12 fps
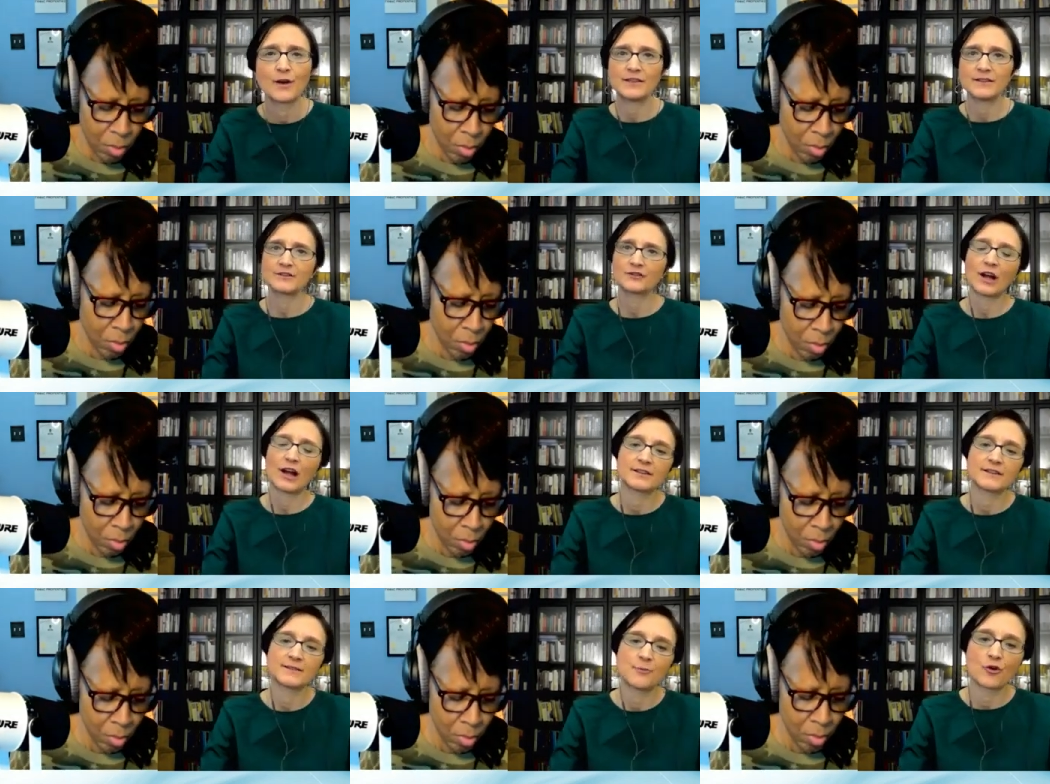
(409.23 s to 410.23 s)
Speaker 1: when this
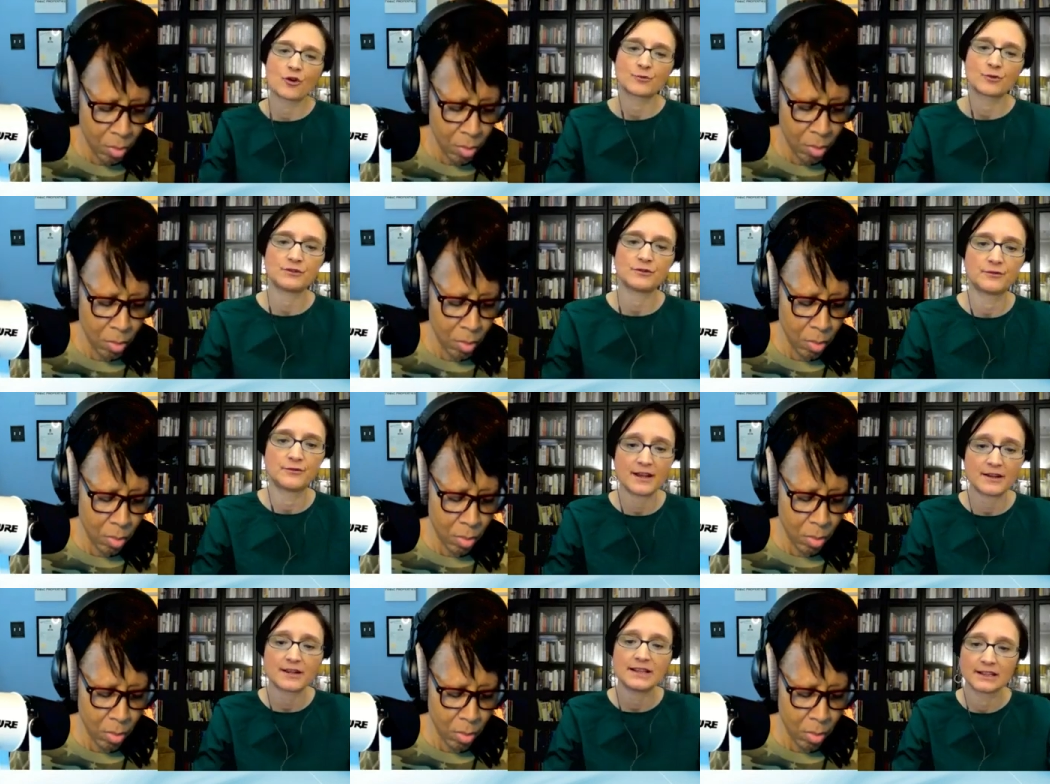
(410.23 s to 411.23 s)
child is born, we do
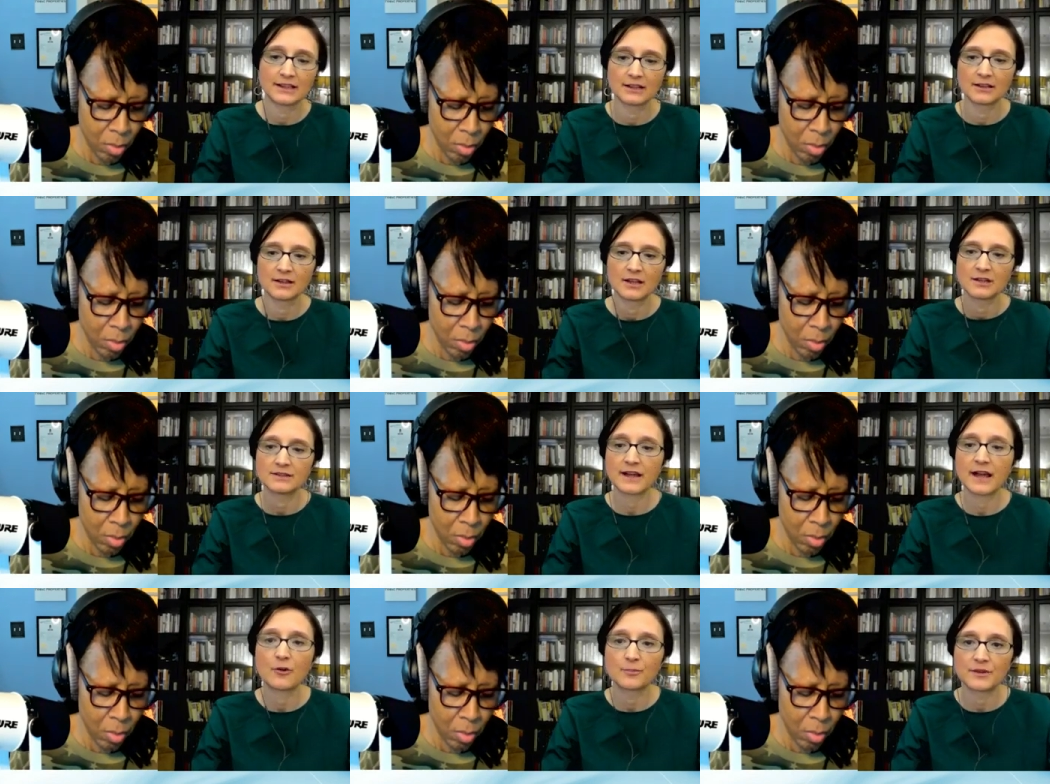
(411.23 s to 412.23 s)
very little
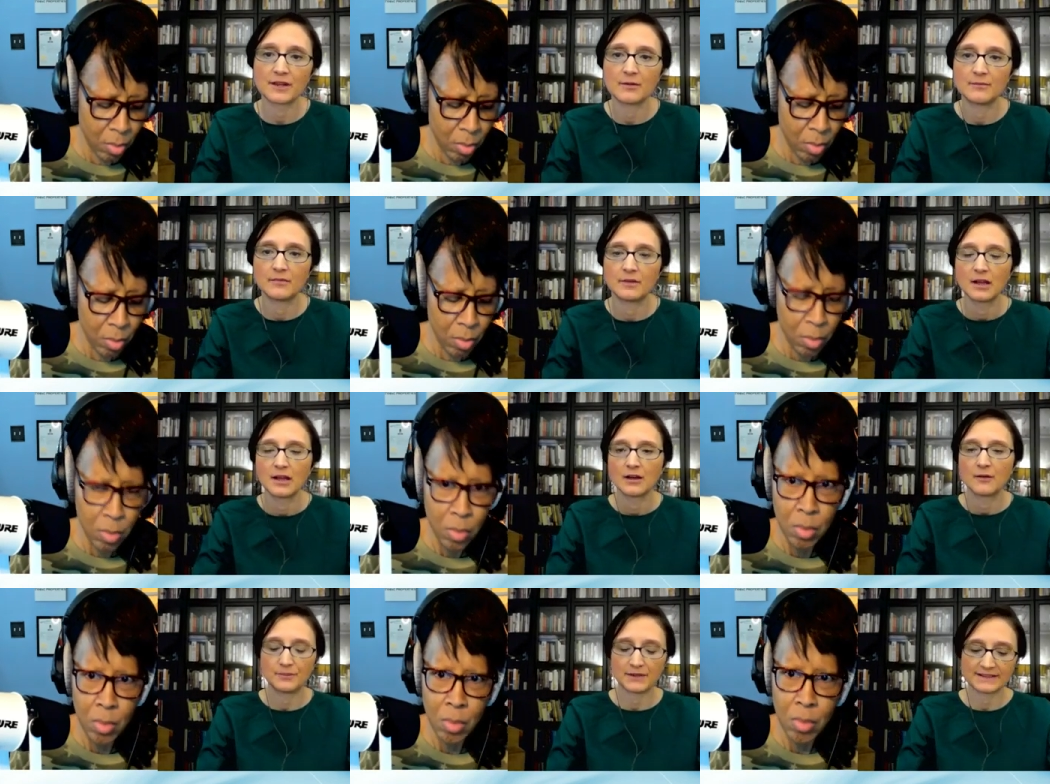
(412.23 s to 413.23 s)
to help them
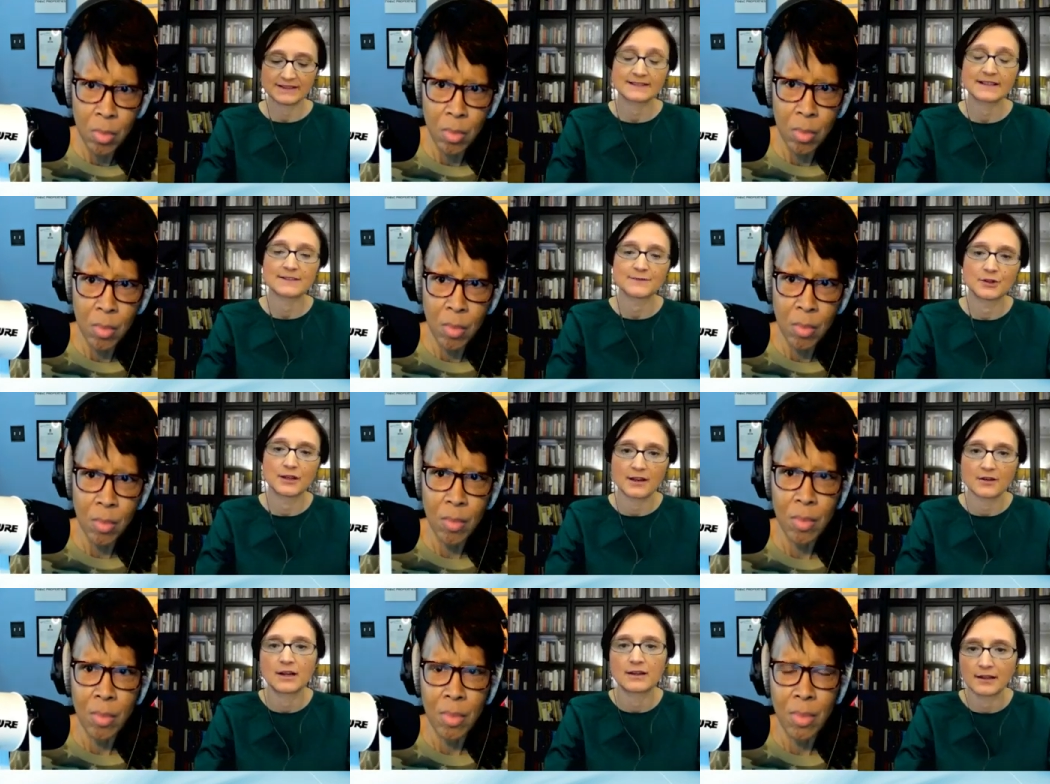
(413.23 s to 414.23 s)
be successful
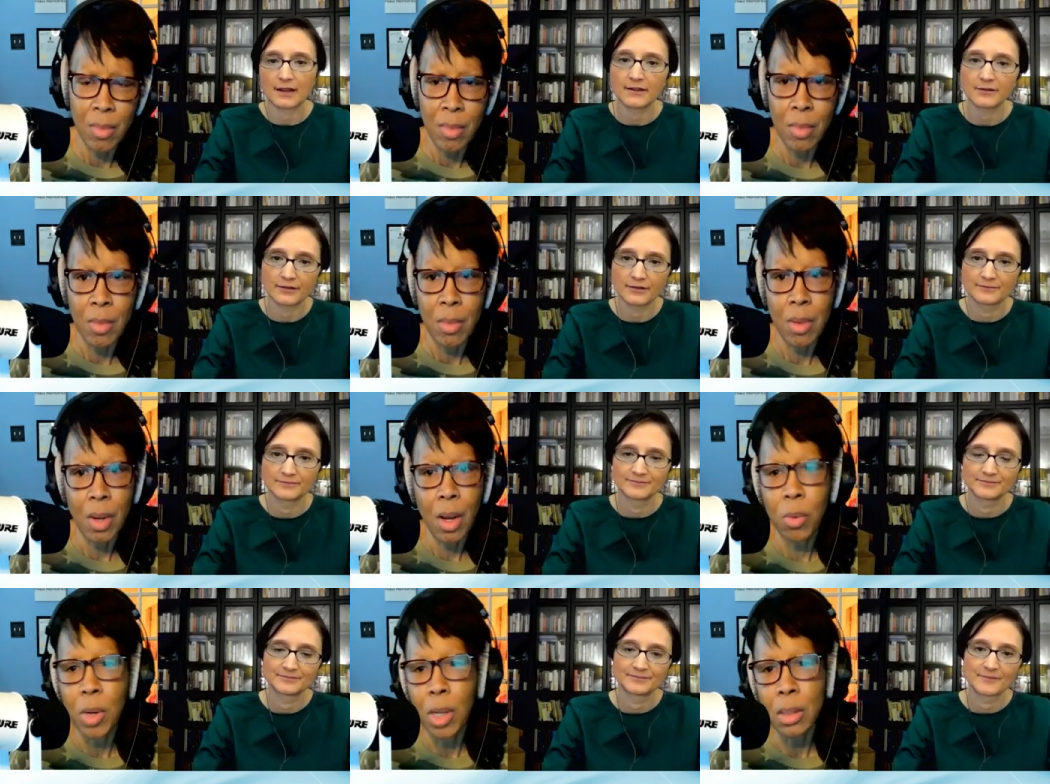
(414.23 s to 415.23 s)
later on in life.
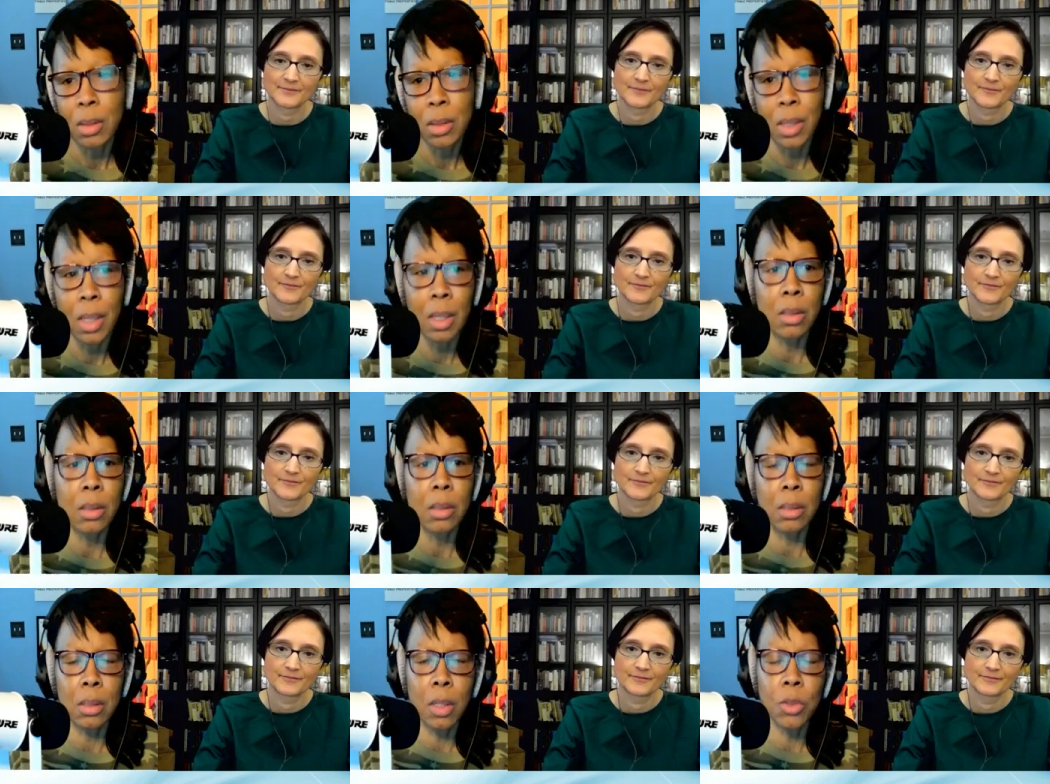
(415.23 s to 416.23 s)
Speaker 2: Oh, wow. That
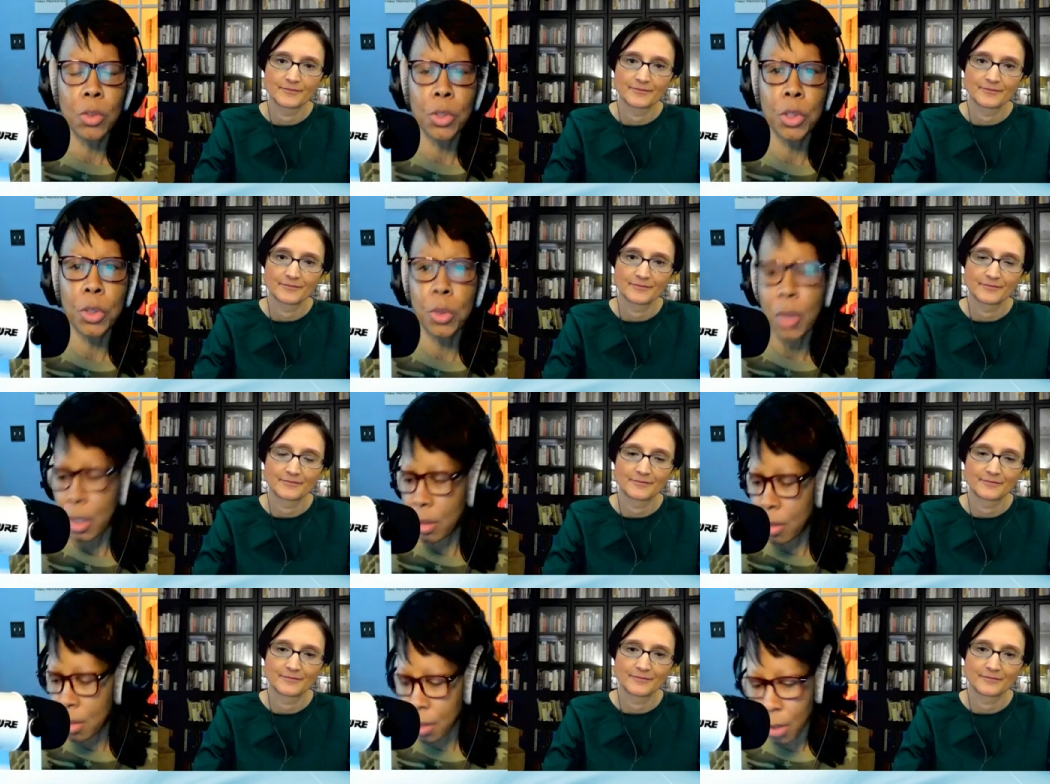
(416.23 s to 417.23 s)
is so
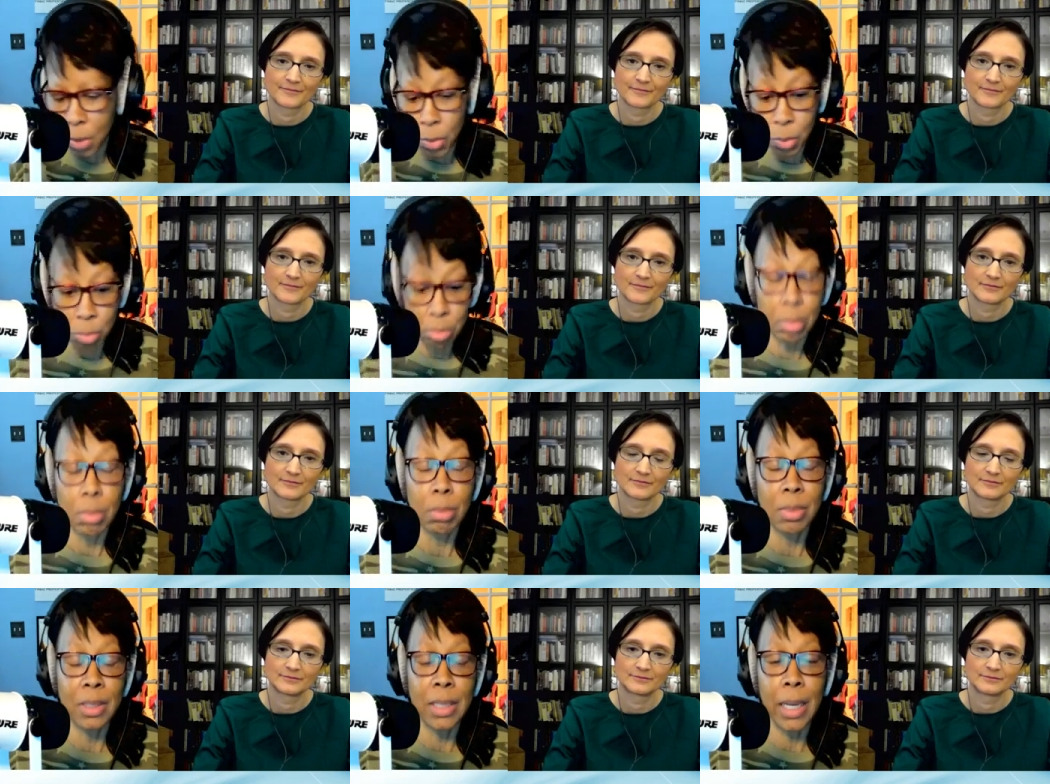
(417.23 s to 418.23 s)
true and so
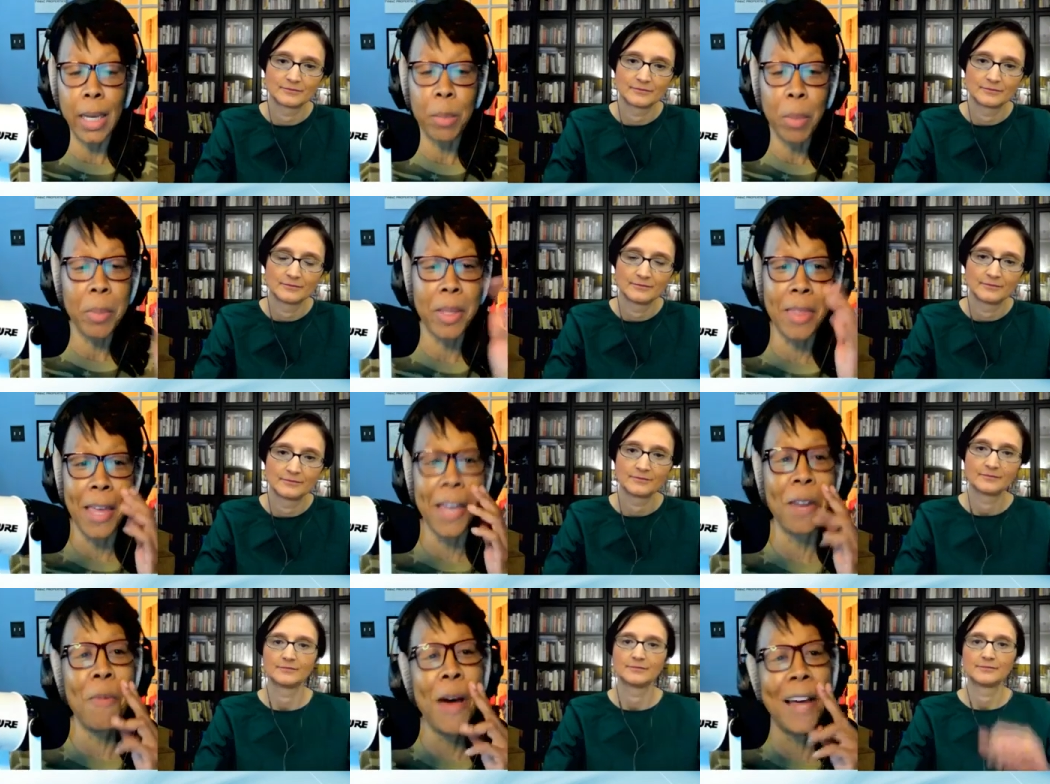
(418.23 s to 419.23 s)
deep. I'll
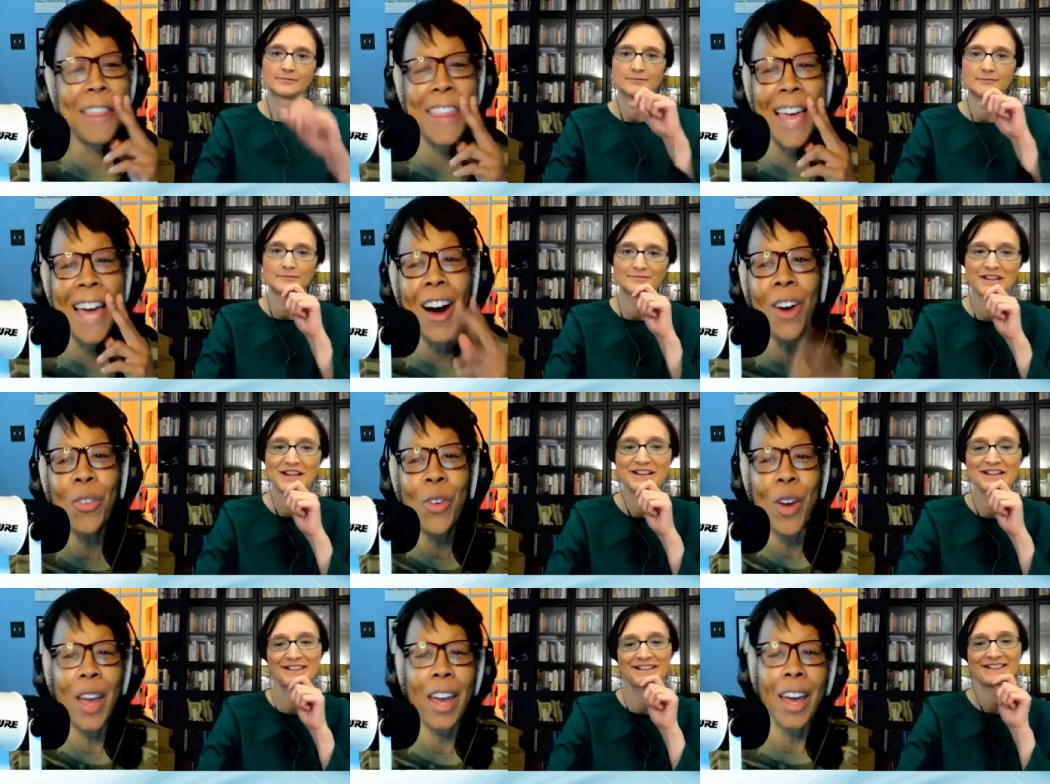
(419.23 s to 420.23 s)
be thinking about that
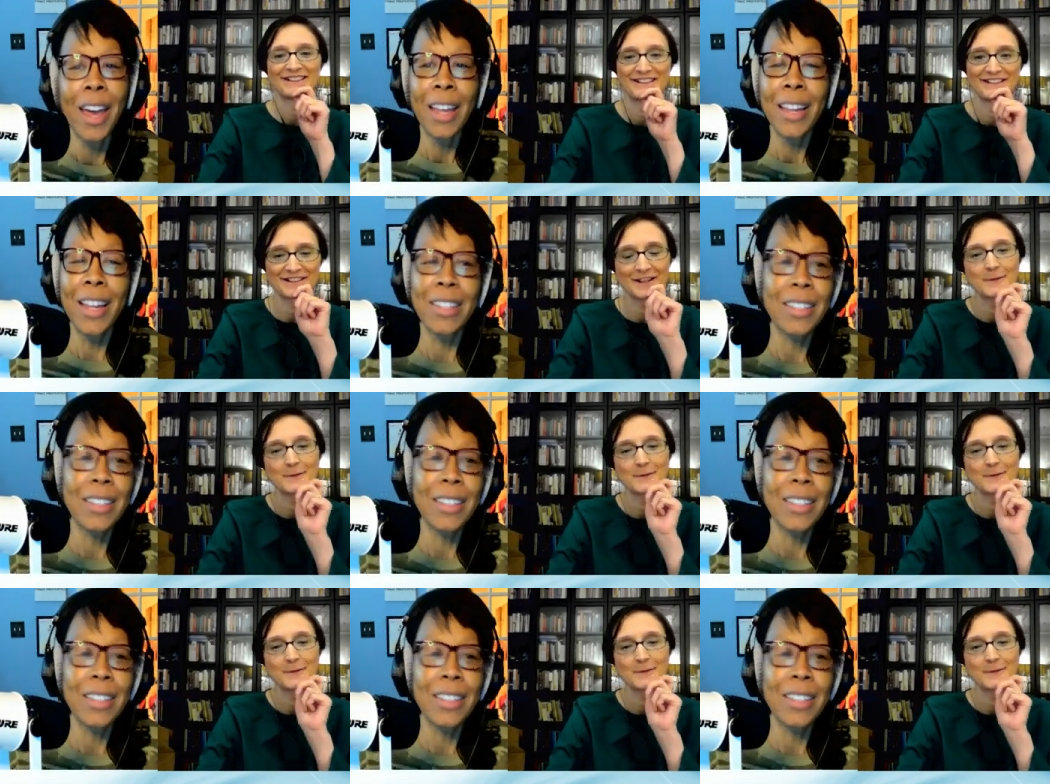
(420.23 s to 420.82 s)
all week.